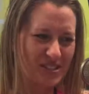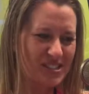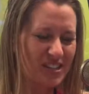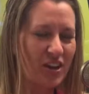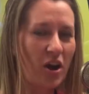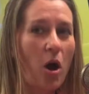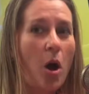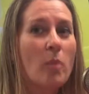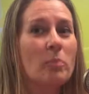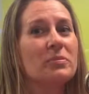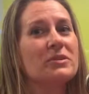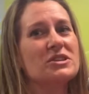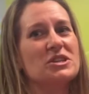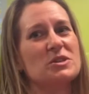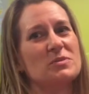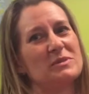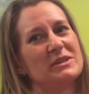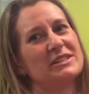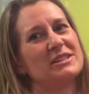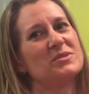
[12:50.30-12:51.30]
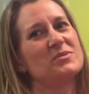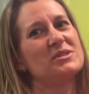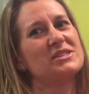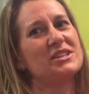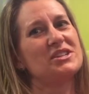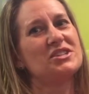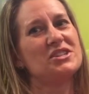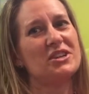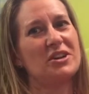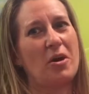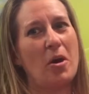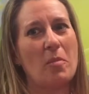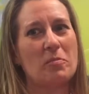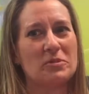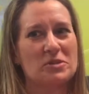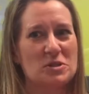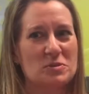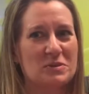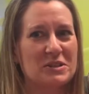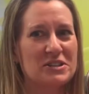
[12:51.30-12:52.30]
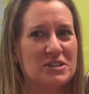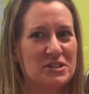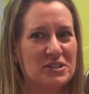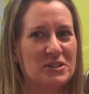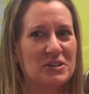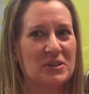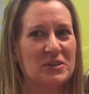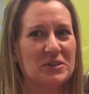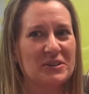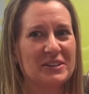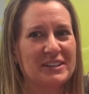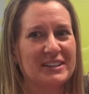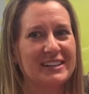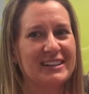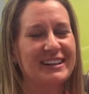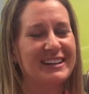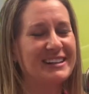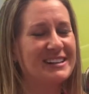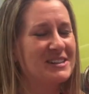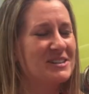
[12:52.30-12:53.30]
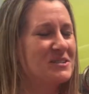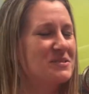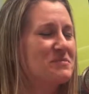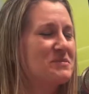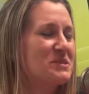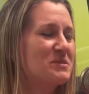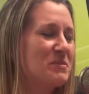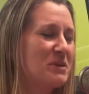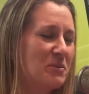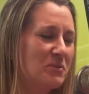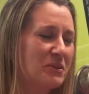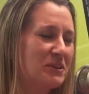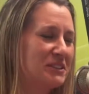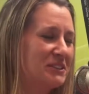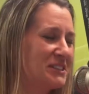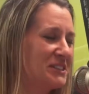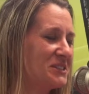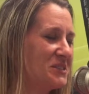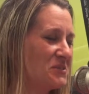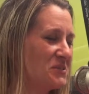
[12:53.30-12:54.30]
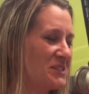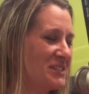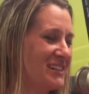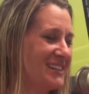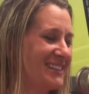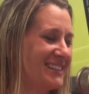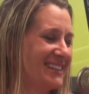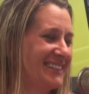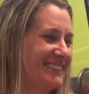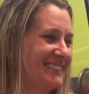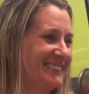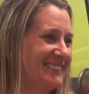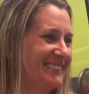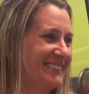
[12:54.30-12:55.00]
it's accomplishment. It was such an accomplishment too, to be able to clean those teeth.